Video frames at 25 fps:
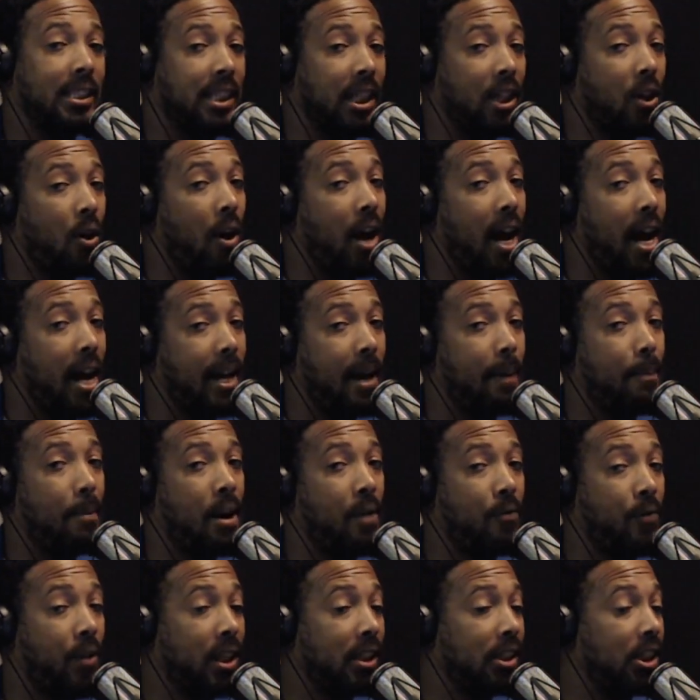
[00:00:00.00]
She gonna have that
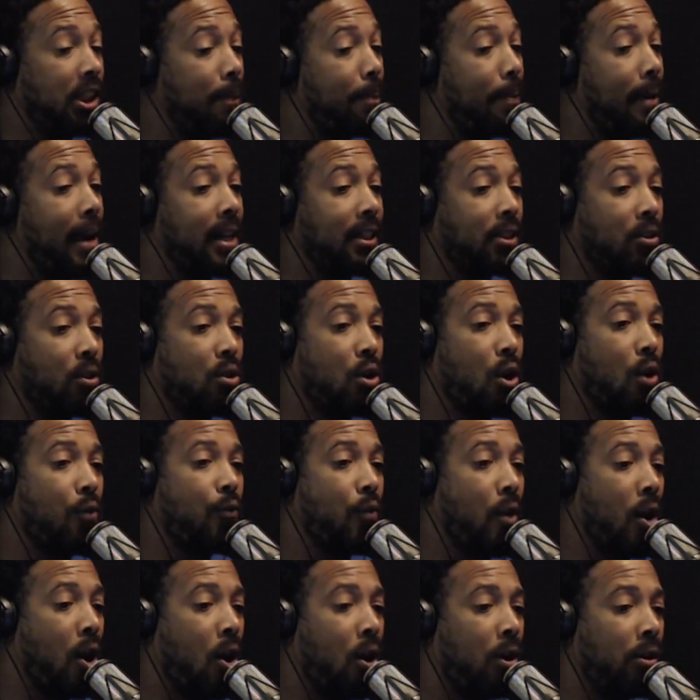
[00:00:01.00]
motherfucking GPS on your
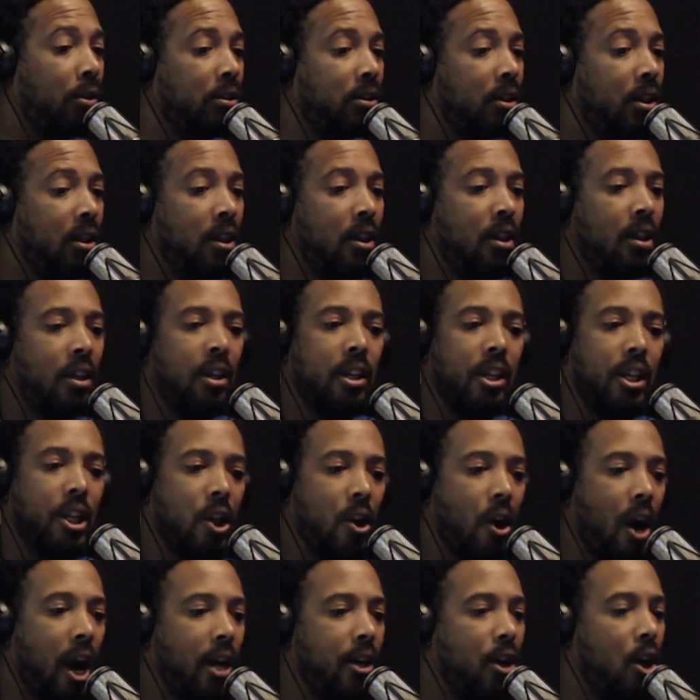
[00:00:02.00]
phone.
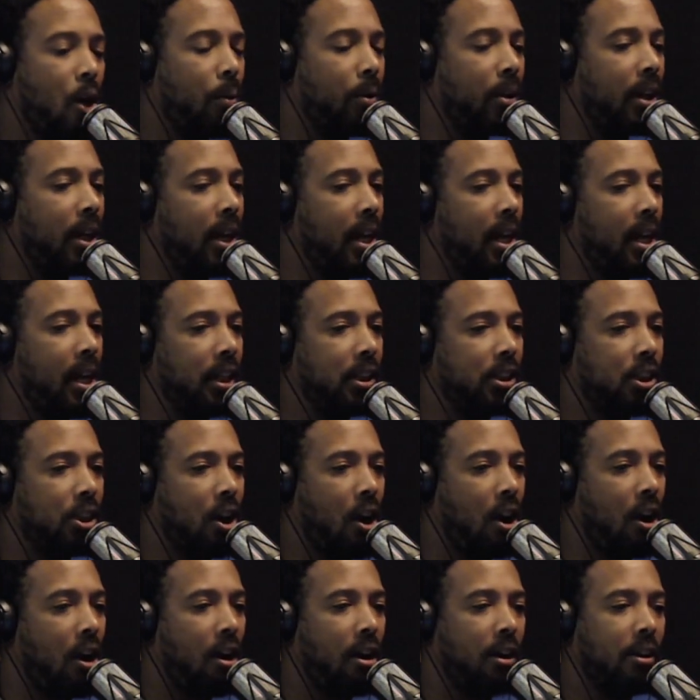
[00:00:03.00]
You already know what it is,
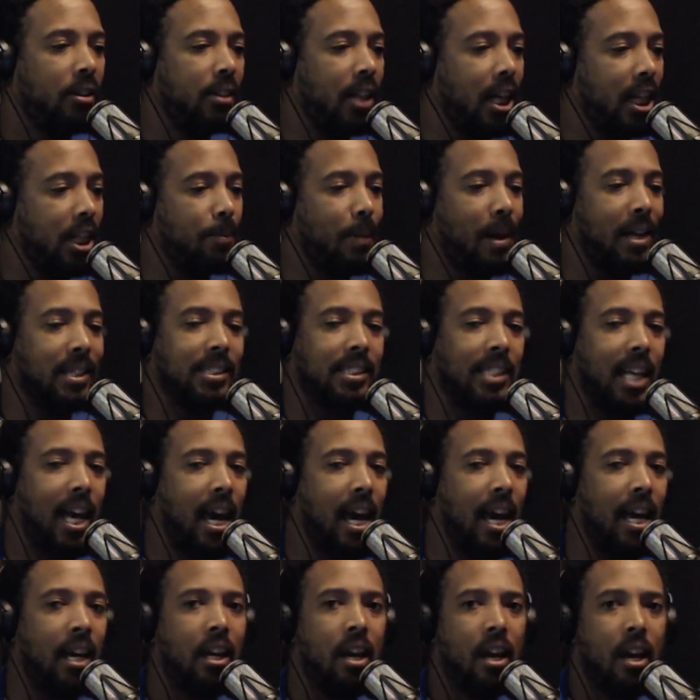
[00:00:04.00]
y'all. That's my
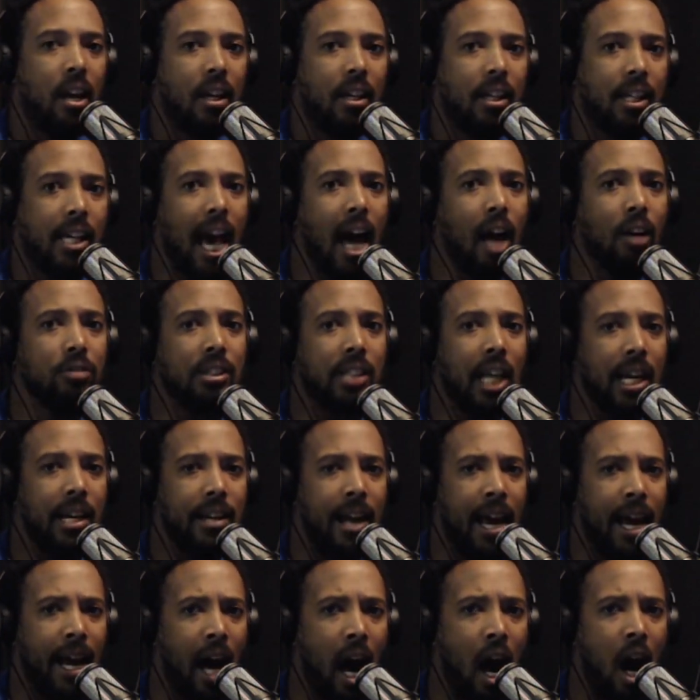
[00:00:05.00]
saying. Guilty,
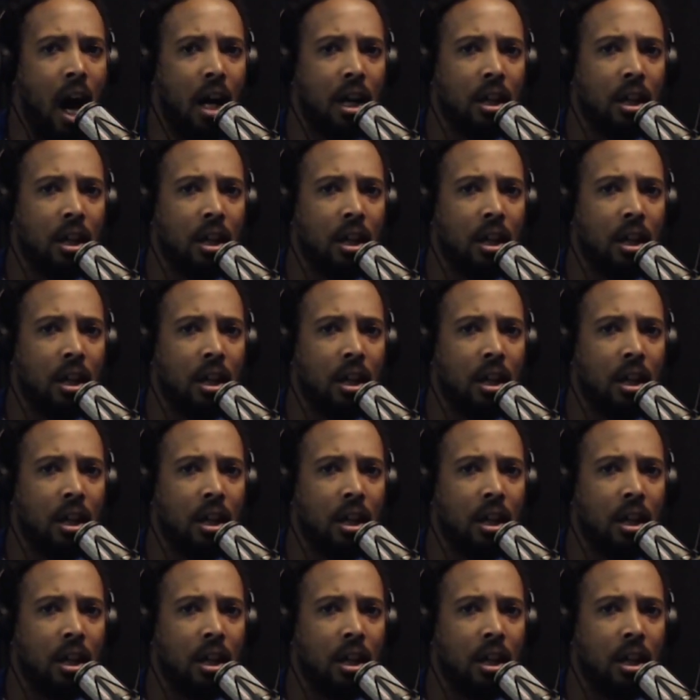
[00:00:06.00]
nigga.